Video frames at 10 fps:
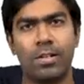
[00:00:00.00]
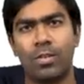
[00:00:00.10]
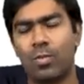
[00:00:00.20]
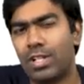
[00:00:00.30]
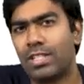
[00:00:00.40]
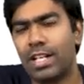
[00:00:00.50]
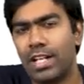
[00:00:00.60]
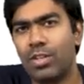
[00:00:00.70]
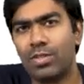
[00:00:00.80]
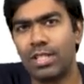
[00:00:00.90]
Once they
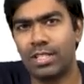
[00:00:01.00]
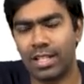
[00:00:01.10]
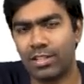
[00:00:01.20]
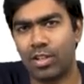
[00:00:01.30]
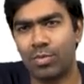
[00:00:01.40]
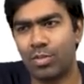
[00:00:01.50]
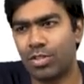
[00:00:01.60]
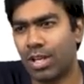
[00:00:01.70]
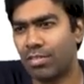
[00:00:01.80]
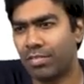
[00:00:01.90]
reduce the sex hormones,
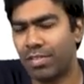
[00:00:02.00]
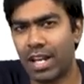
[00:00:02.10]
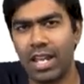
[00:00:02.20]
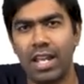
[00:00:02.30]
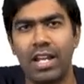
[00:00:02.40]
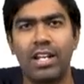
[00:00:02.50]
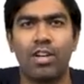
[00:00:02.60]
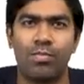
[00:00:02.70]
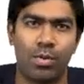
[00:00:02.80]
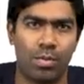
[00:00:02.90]
you have a variety
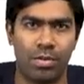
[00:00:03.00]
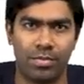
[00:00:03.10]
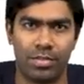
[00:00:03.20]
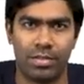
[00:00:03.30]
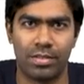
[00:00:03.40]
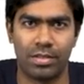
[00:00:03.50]
of problems.